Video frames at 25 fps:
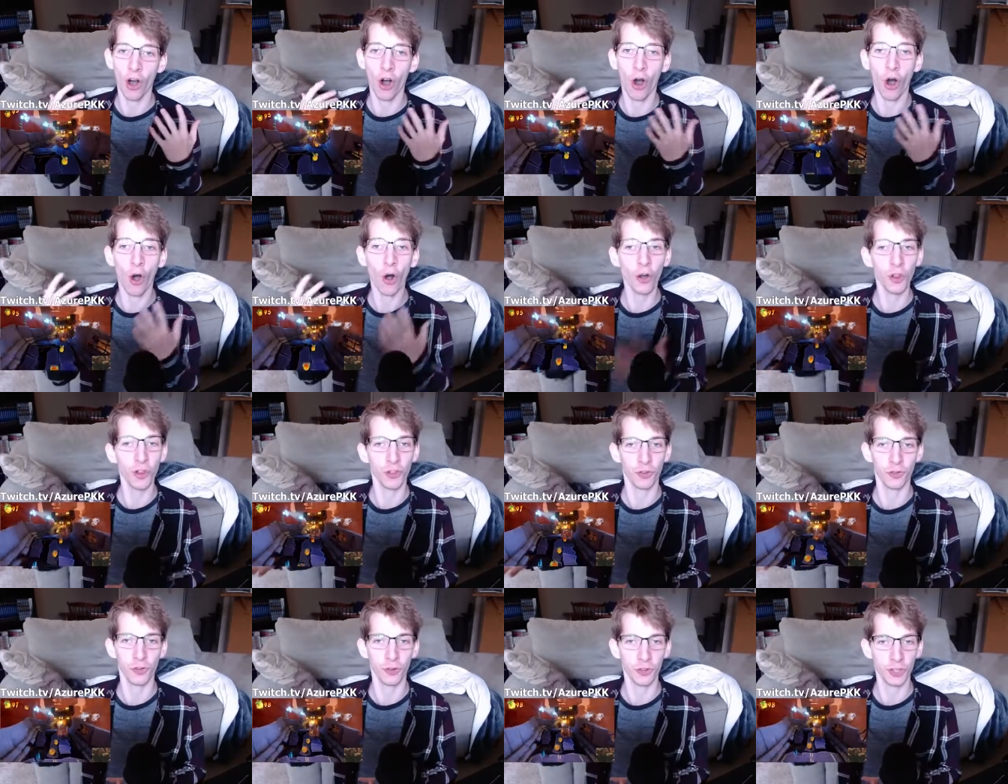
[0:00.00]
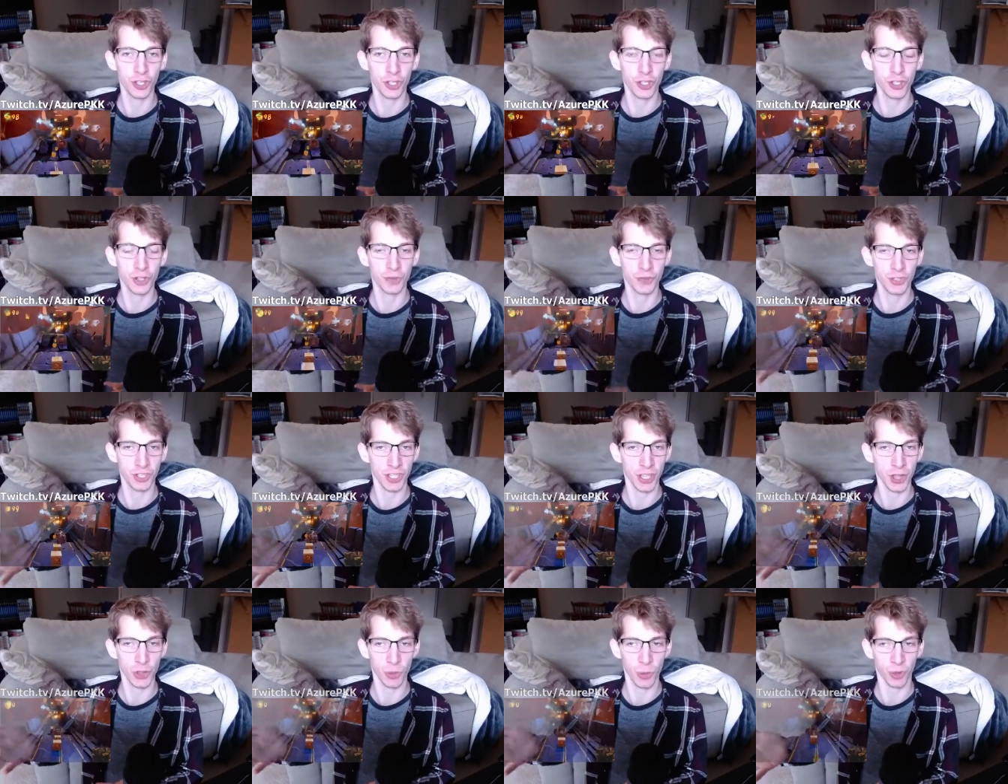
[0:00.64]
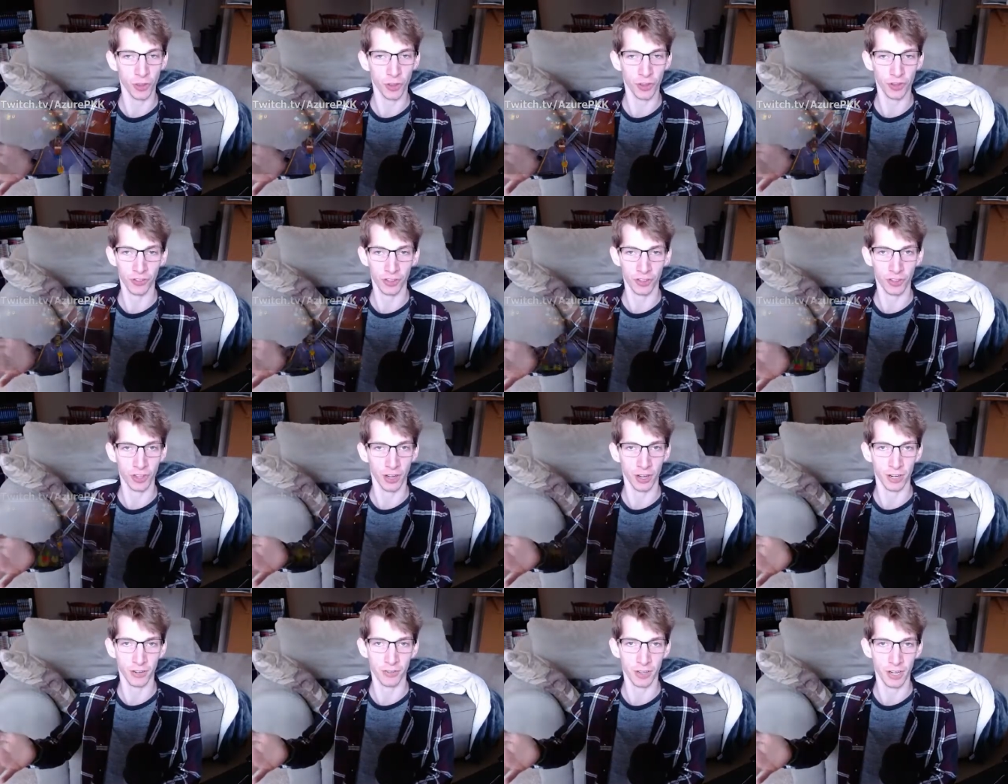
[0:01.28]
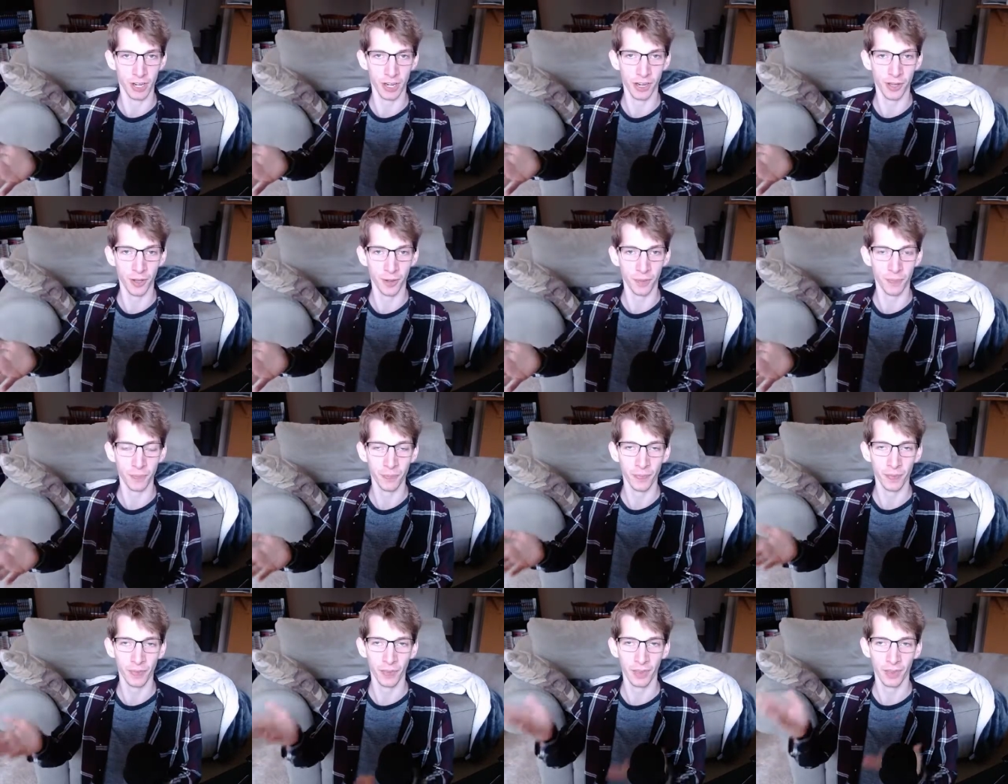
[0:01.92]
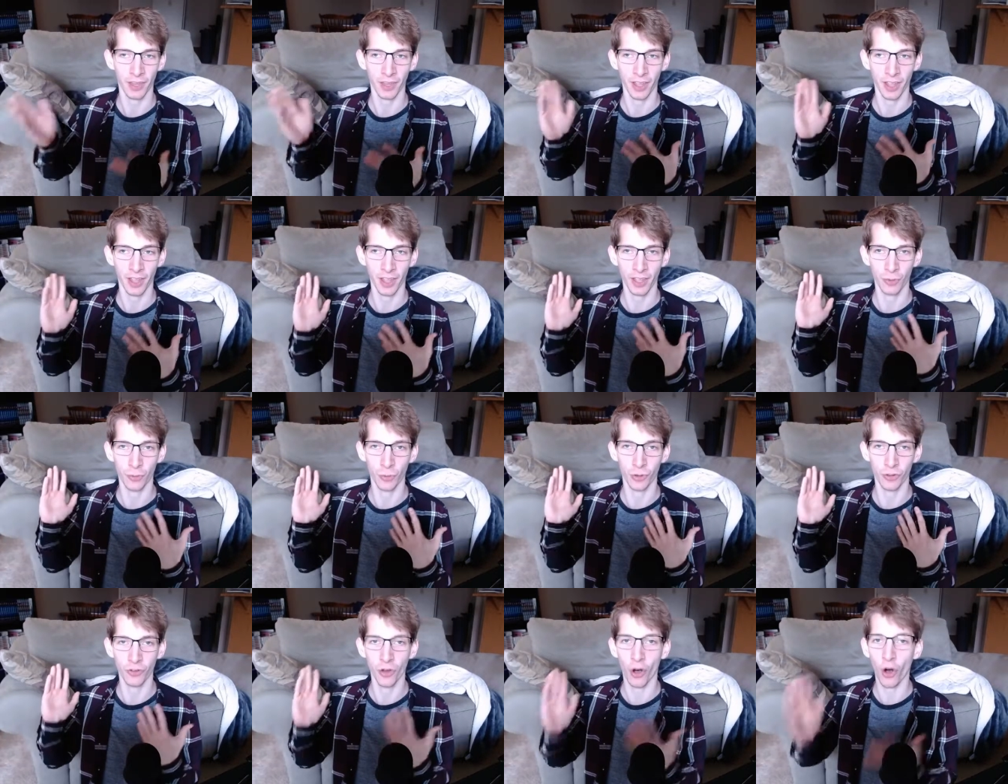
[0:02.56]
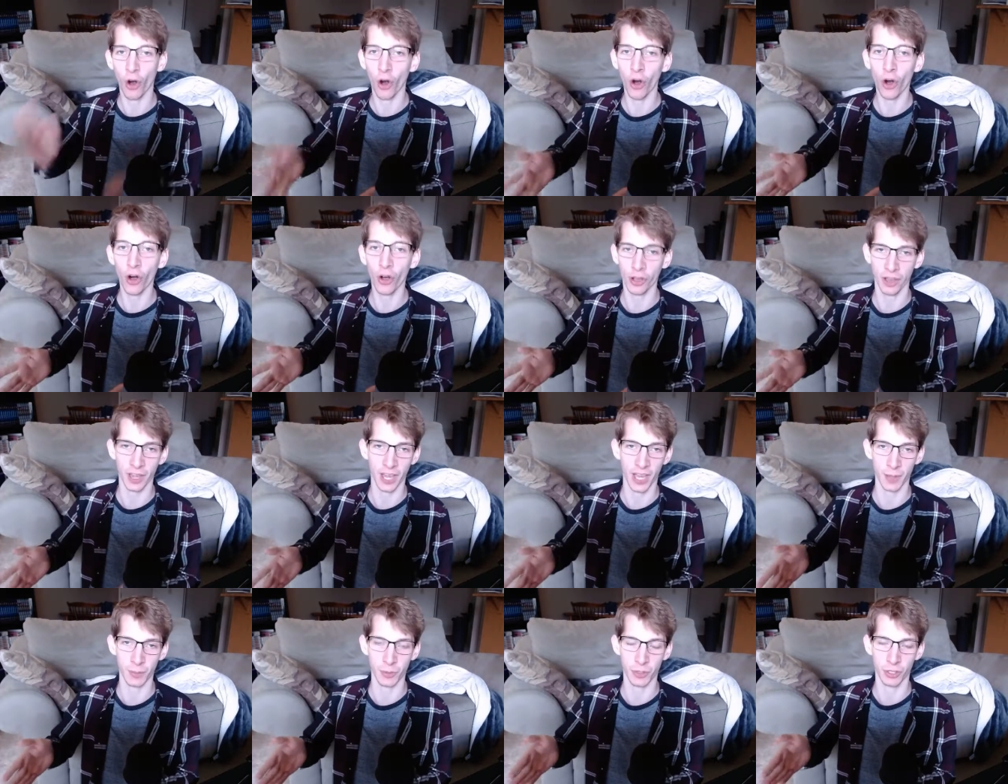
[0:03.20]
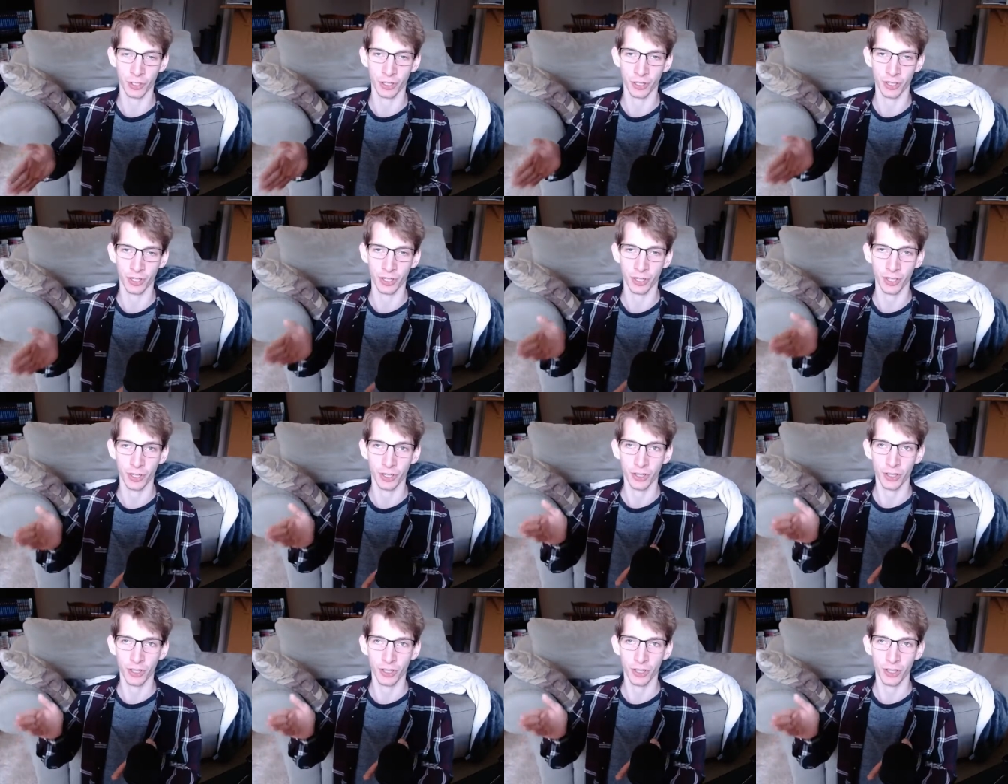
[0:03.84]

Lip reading: All the footage you've seen throughout this entire video was all captured